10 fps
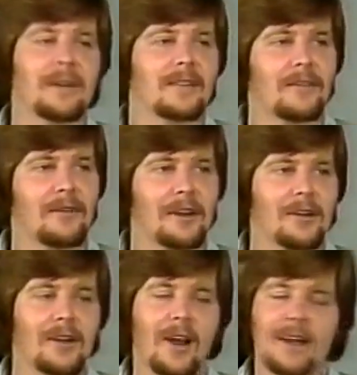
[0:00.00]
beatific
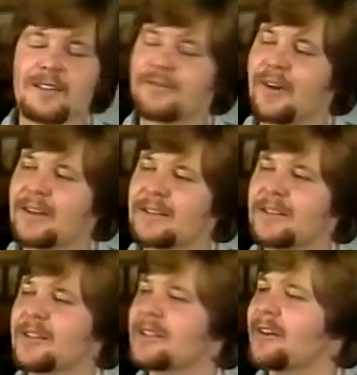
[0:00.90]
look on its face. It's
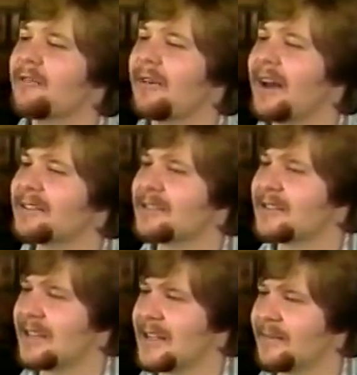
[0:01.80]
just there fast
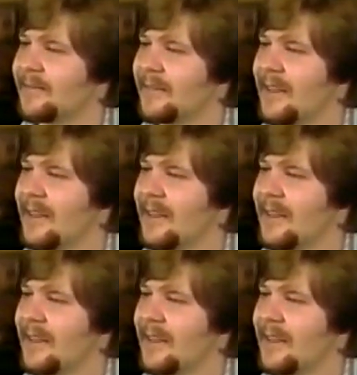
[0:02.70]
asleep.